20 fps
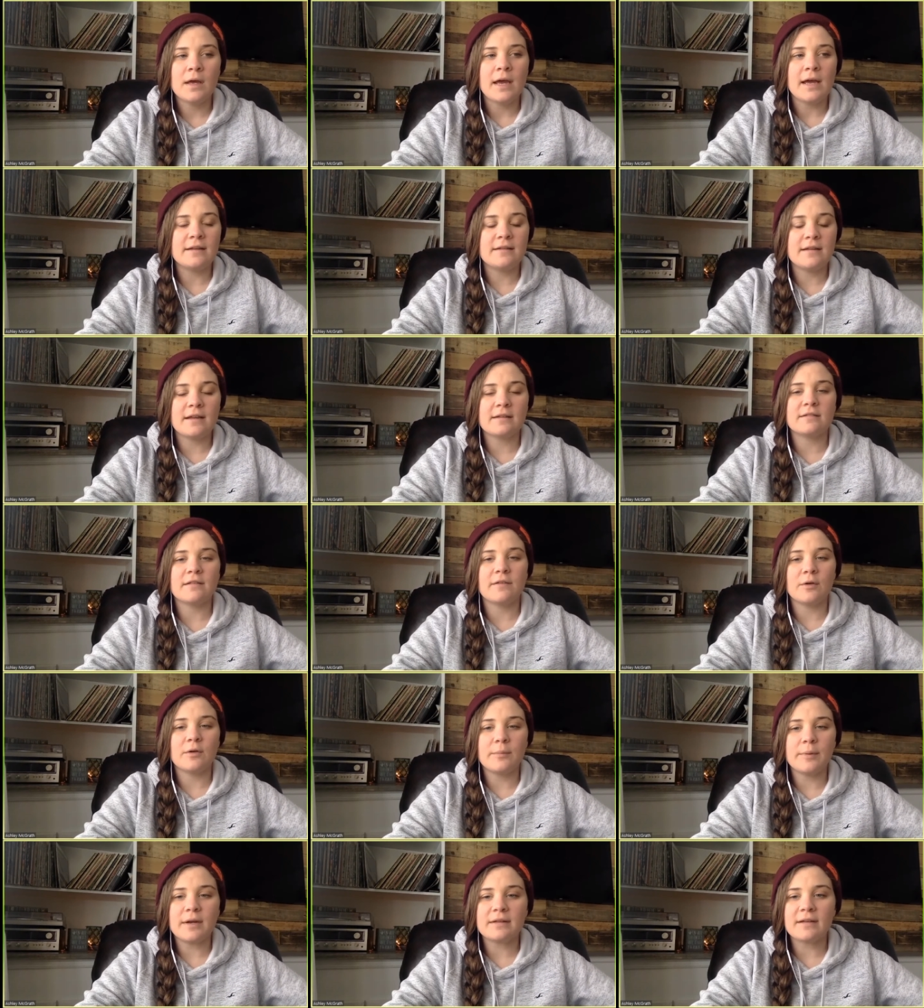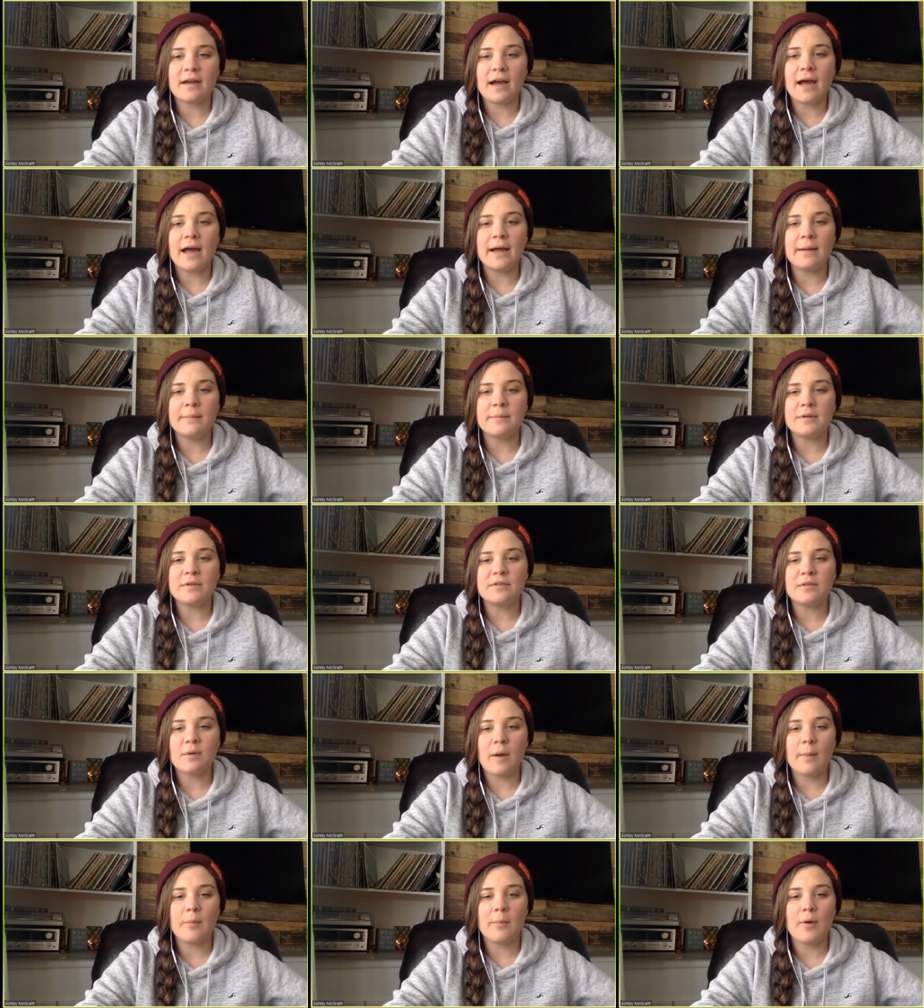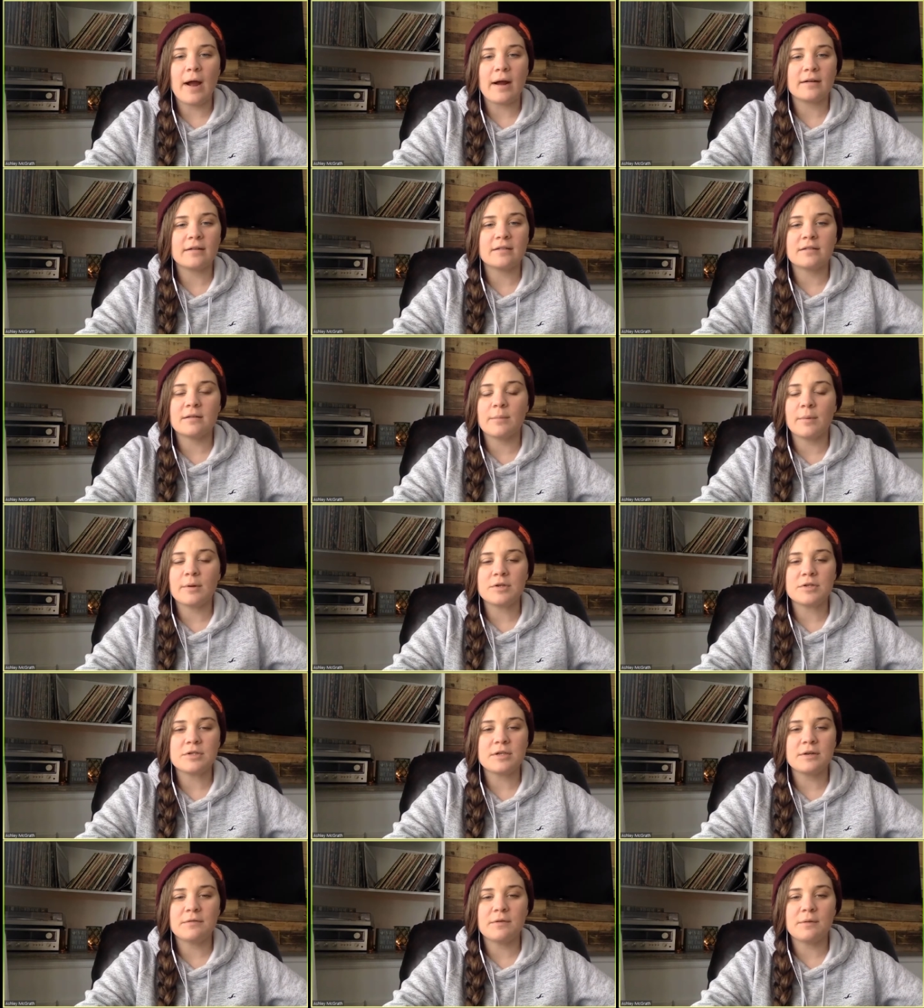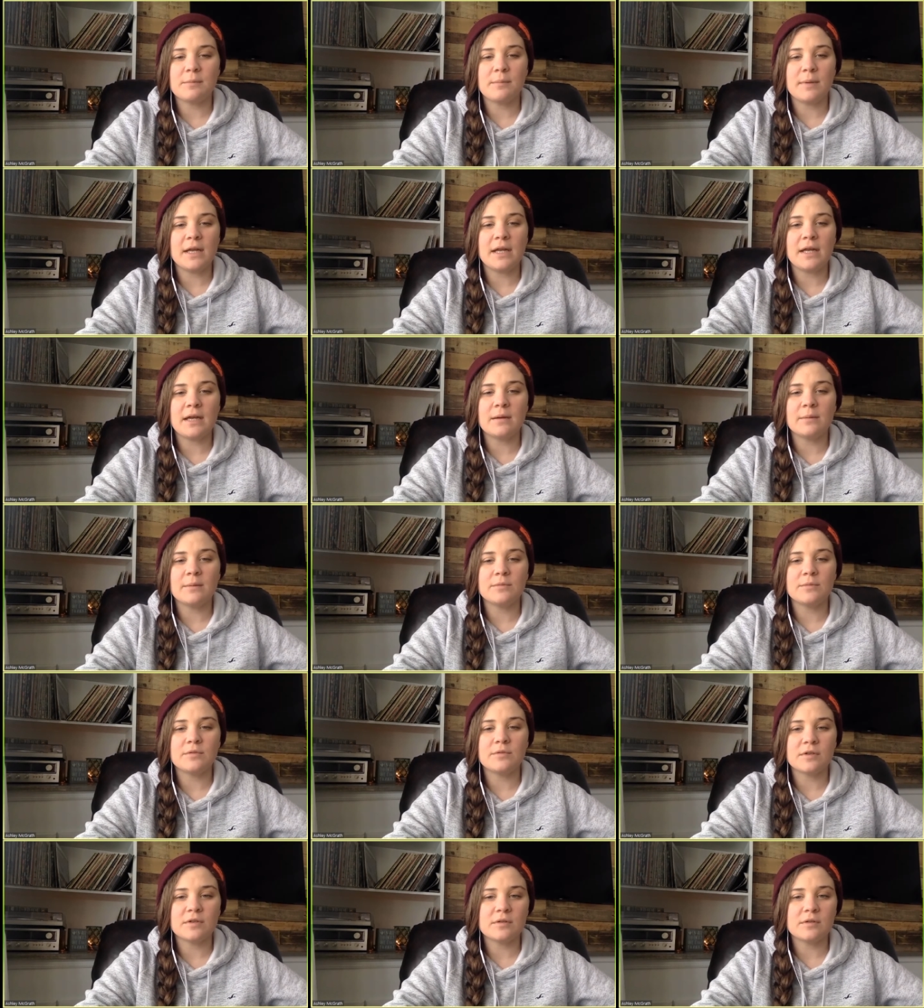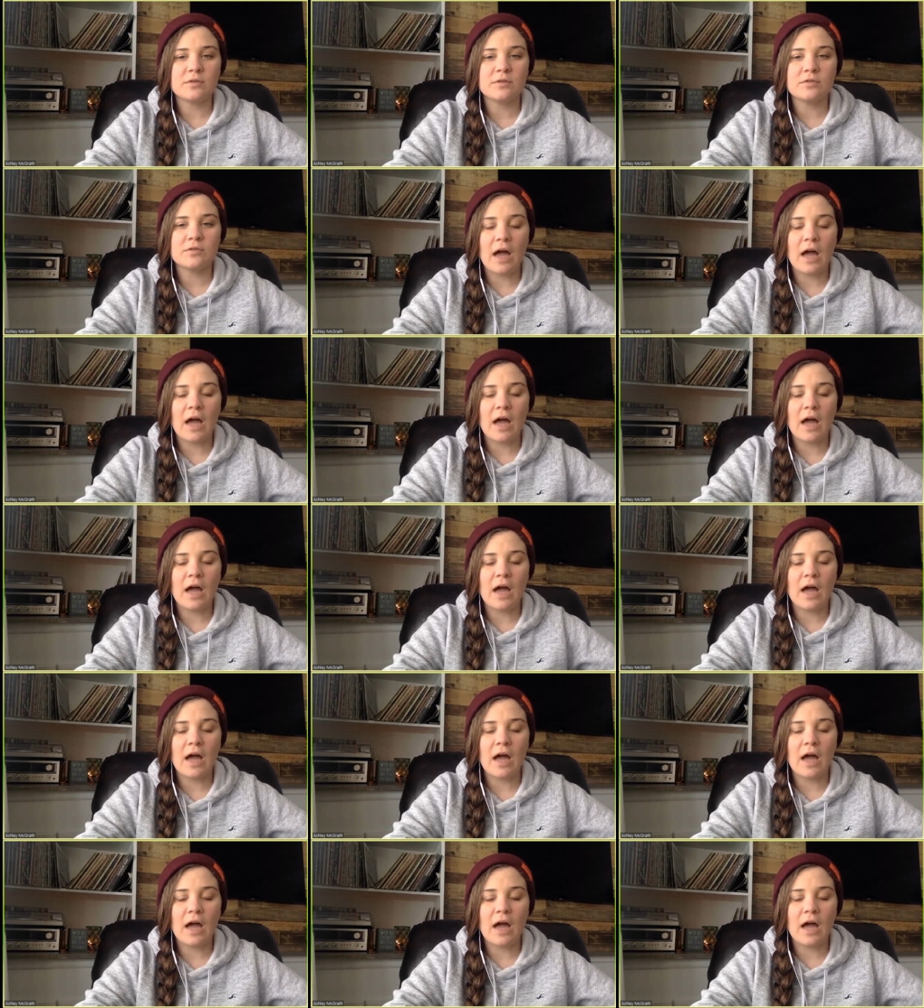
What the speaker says: It takes a little bit of time. And so I practiced a bunch of different mediums and